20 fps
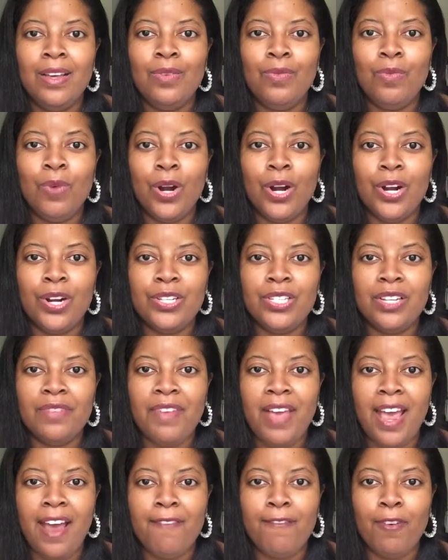words
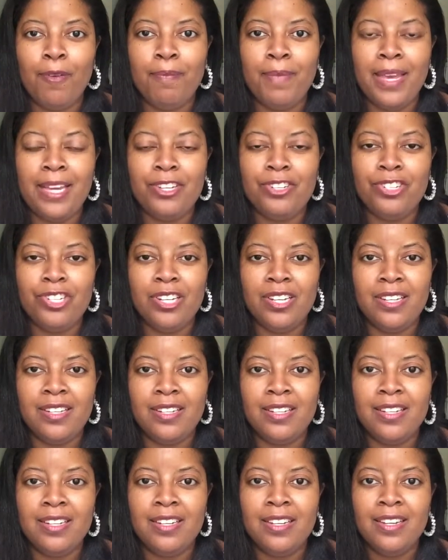of
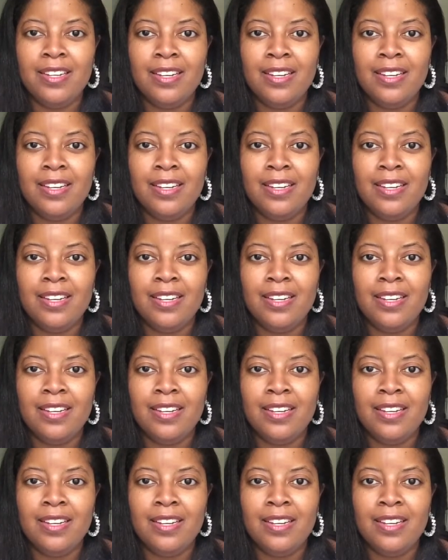affirmation,